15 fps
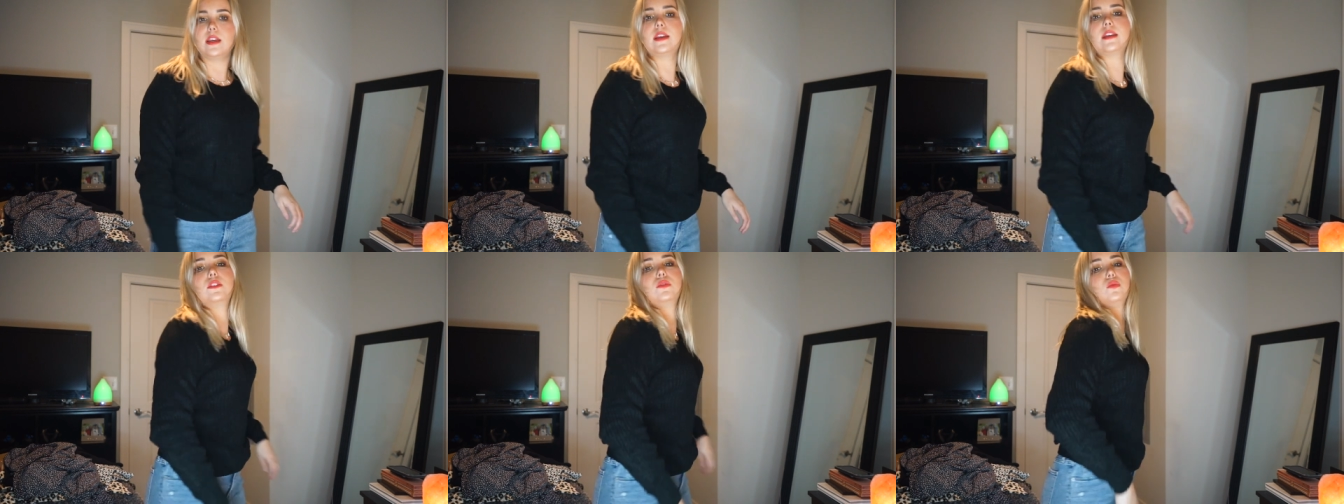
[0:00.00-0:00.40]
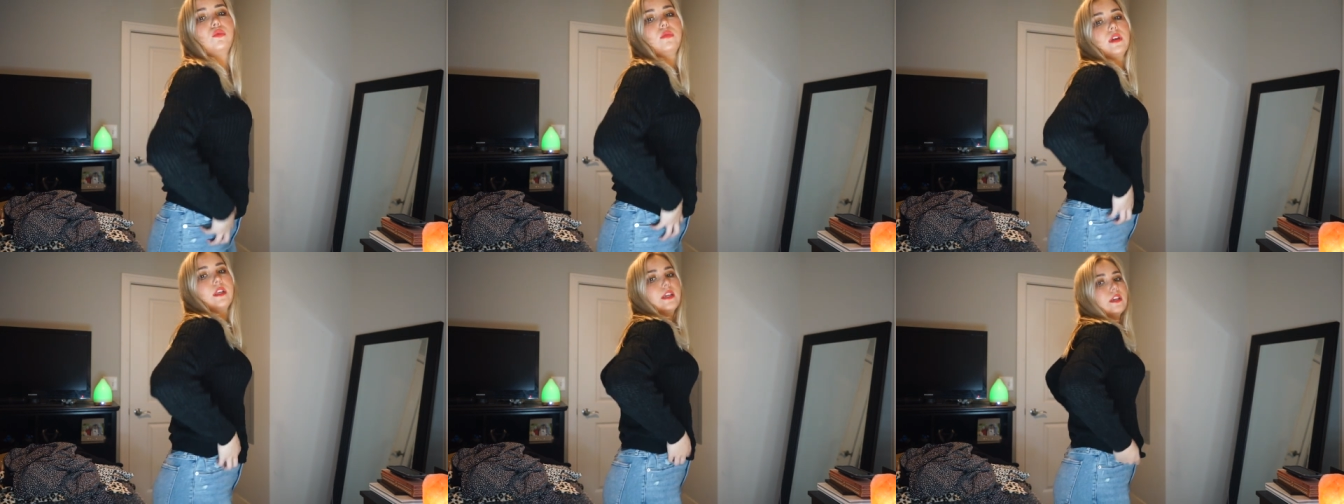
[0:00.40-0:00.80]
it's
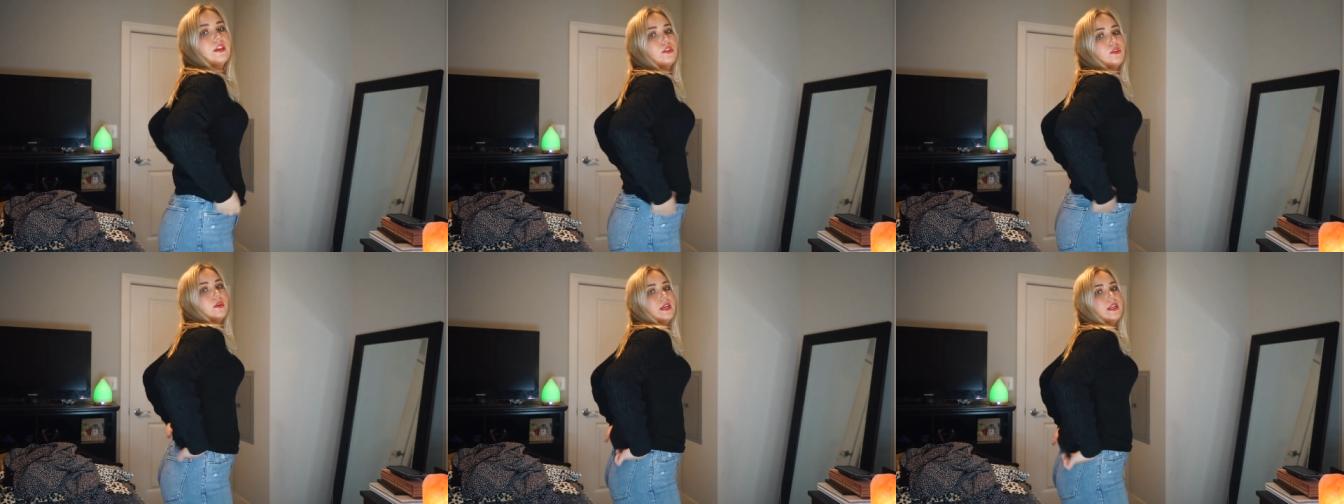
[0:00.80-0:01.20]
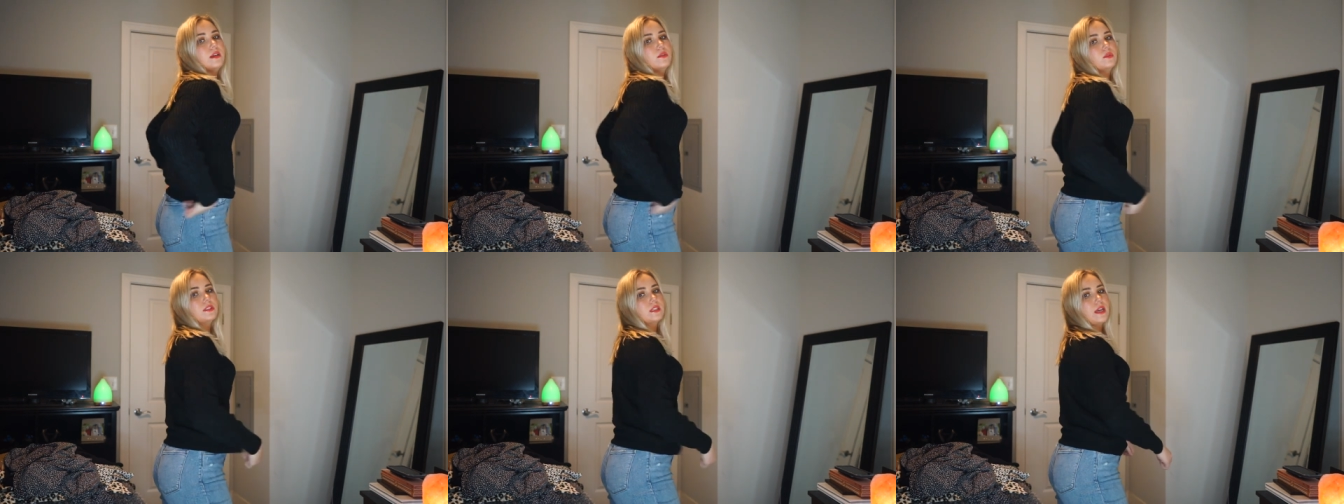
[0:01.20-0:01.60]
really cute and
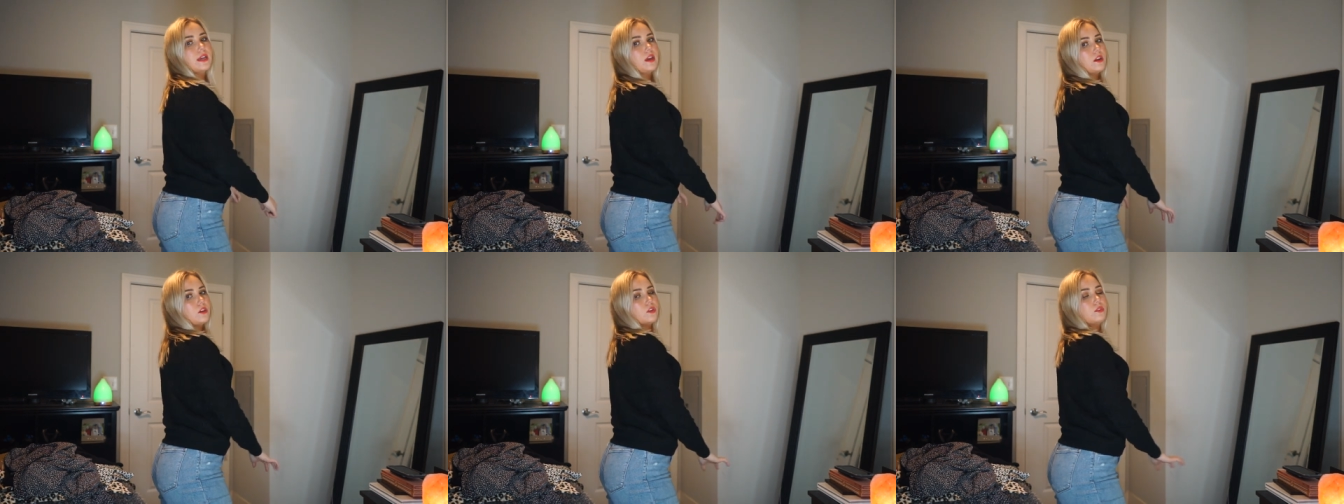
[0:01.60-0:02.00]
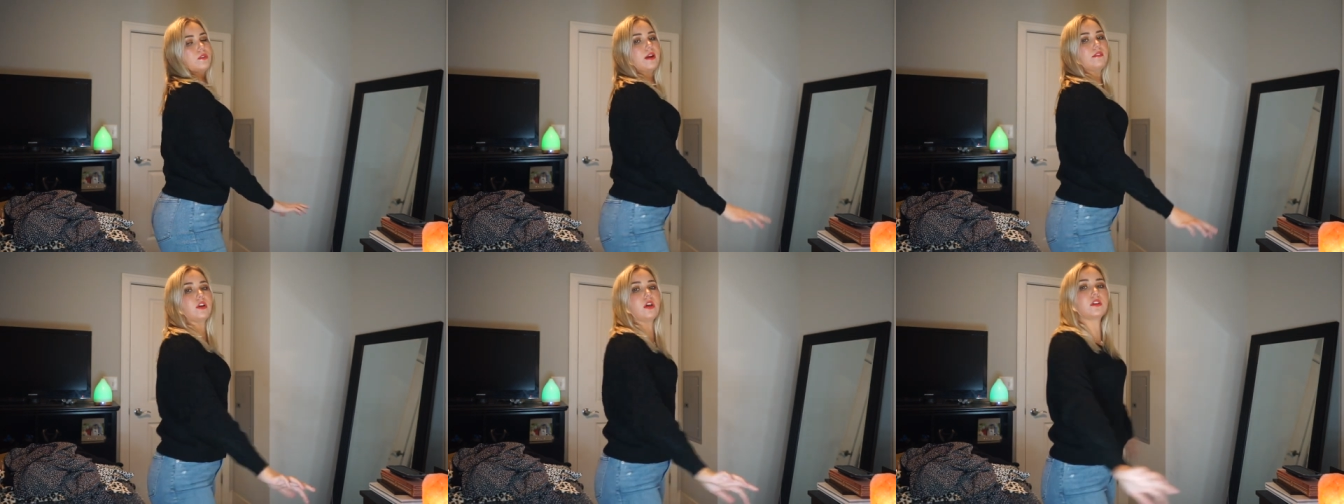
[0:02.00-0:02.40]
it was like under
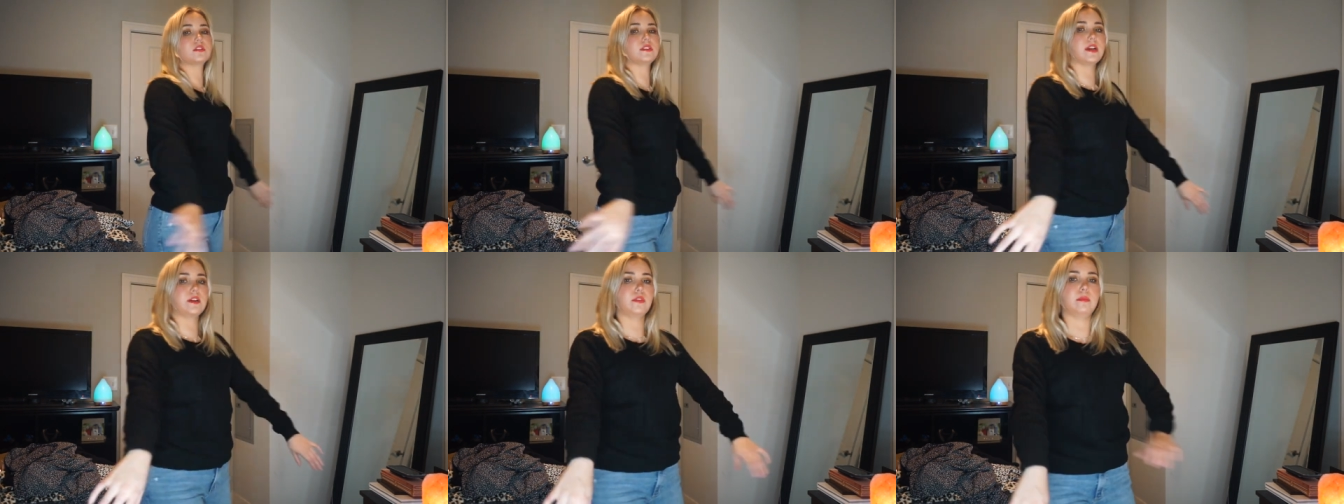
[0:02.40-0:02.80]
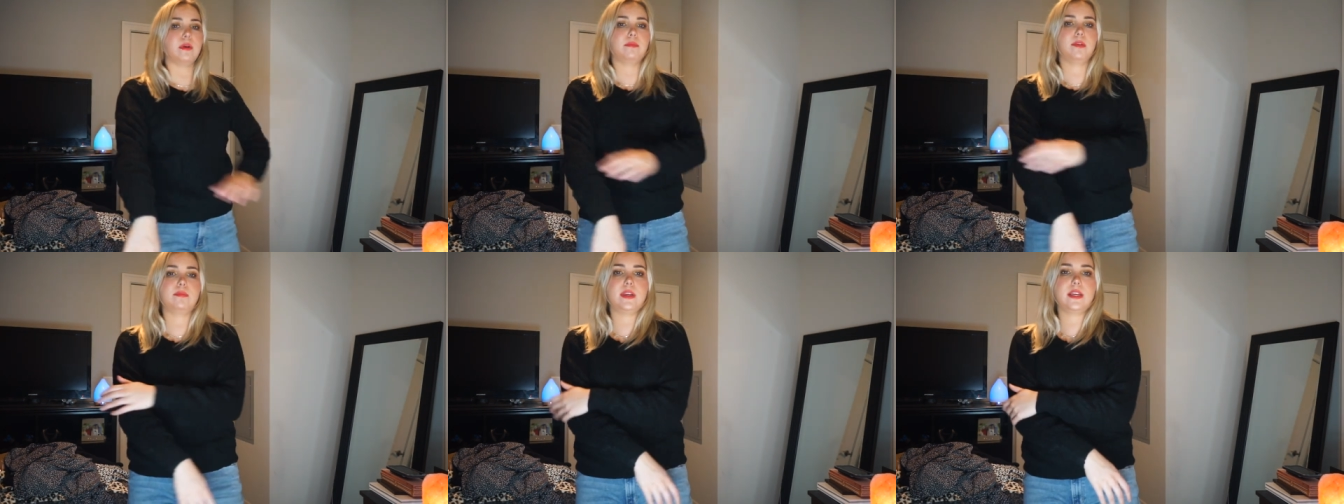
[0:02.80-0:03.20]
$5 I
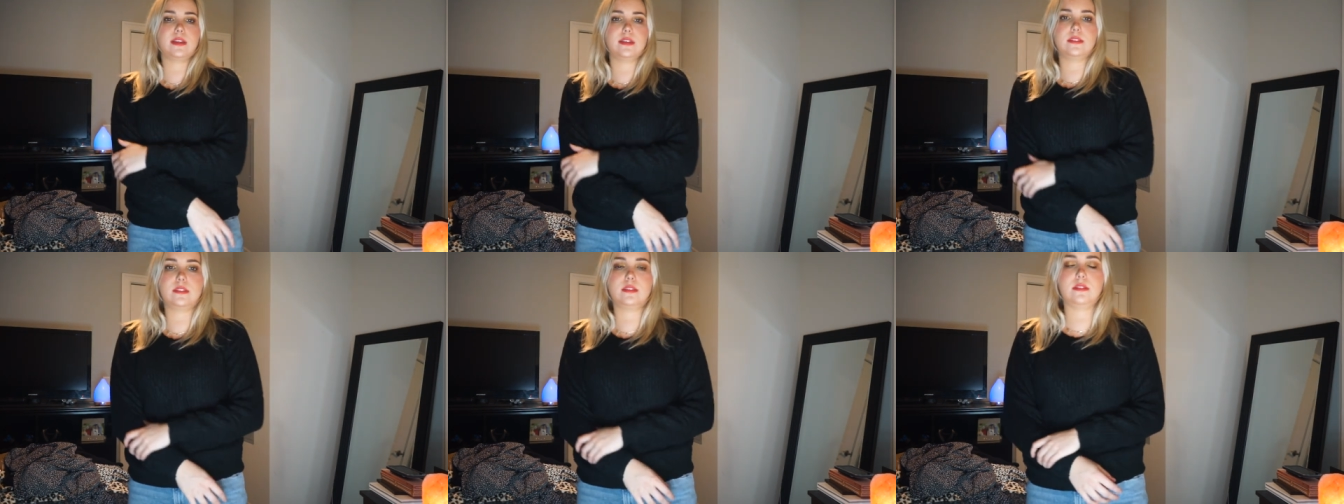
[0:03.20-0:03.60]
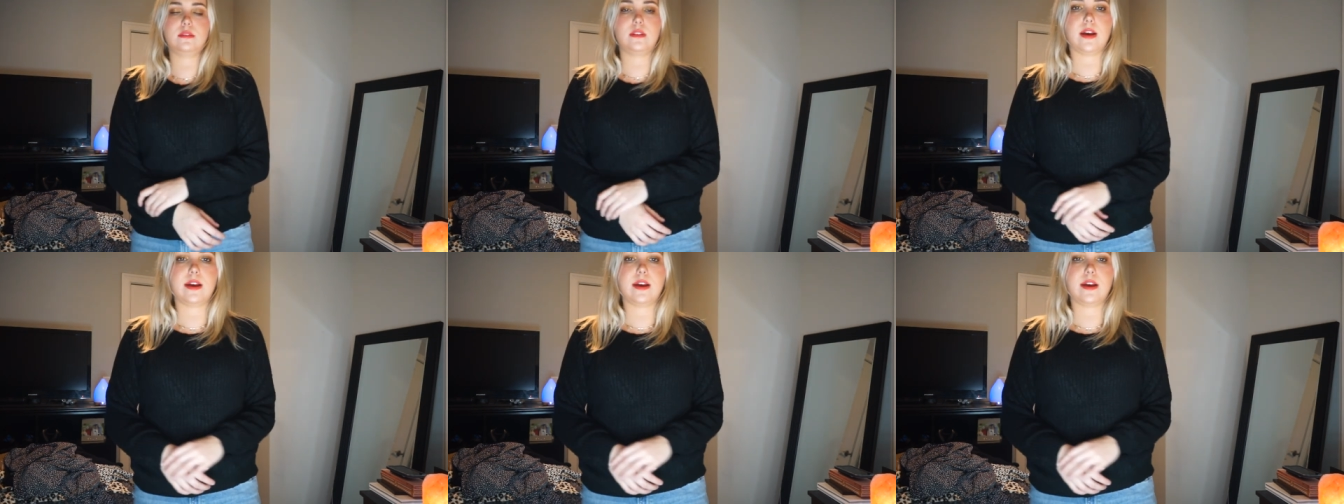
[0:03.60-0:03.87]
remember because